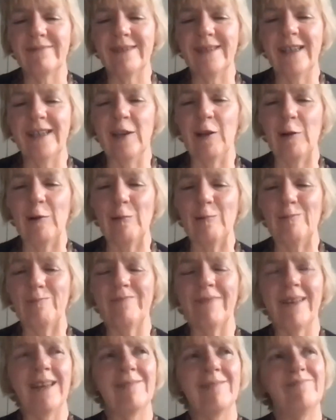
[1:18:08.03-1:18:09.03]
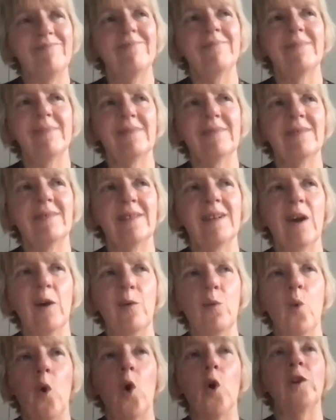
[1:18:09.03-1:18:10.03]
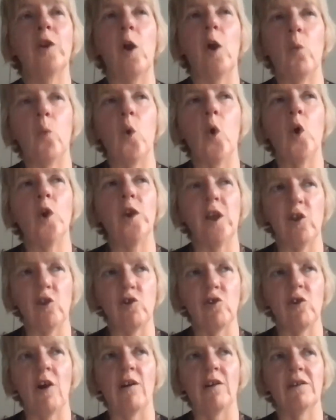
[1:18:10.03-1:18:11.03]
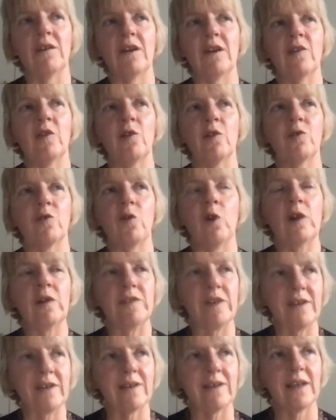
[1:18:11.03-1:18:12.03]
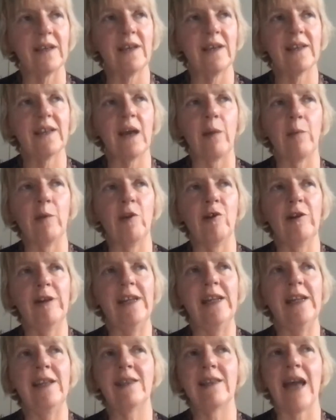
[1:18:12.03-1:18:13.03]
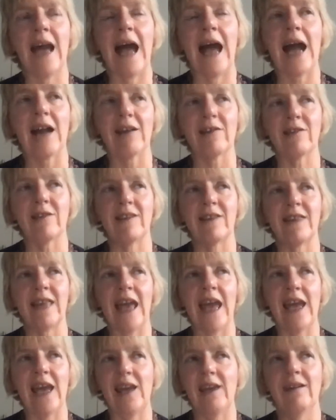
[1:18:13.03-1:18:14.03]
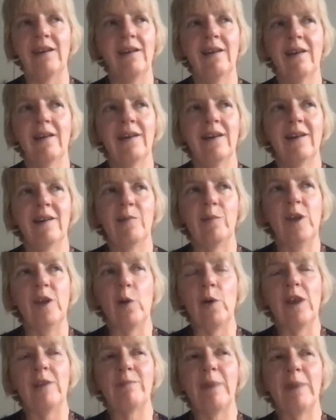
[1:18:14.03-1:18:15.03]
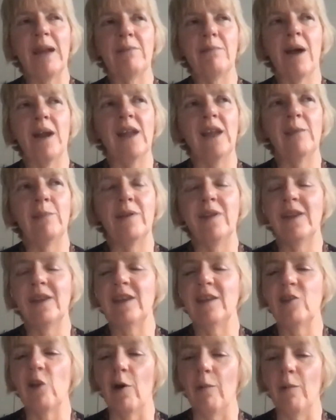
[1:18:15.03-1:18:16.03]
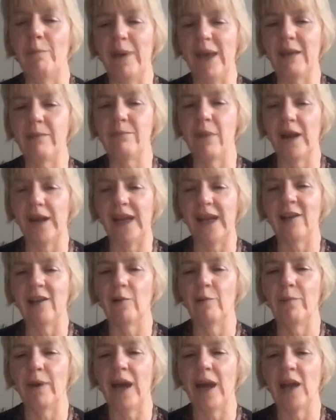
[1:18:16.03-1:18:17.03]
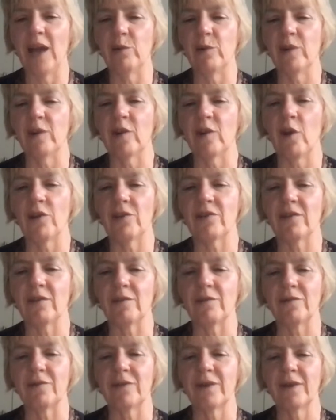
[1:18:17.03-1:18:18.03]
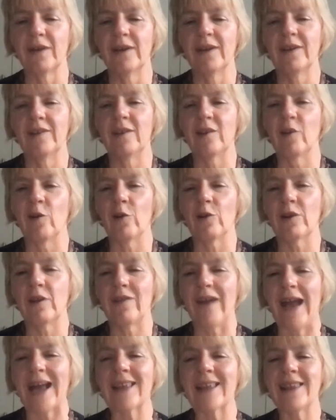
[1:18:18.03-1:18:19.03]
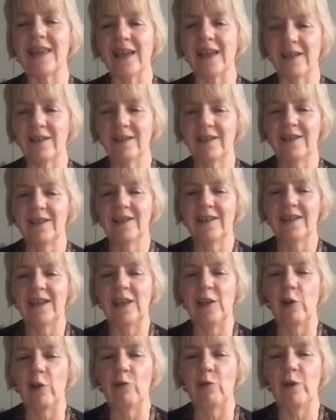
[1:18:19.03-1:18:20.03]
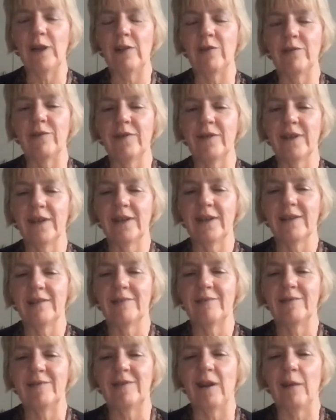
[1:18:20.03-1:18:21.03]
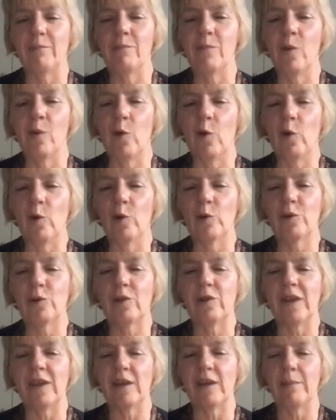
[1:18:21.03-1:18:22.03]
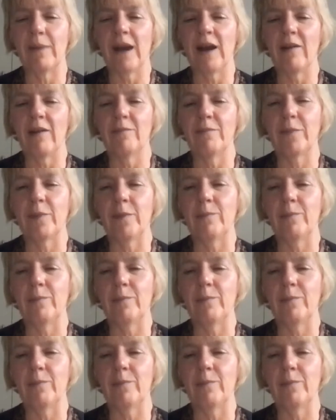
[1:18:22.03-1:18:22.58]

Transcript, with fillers: you know a warn a warning shot across all of us that we really need to act today you know we spend money but this is not big money compared with the cost of the cost of acting you know if we'd have done more to think about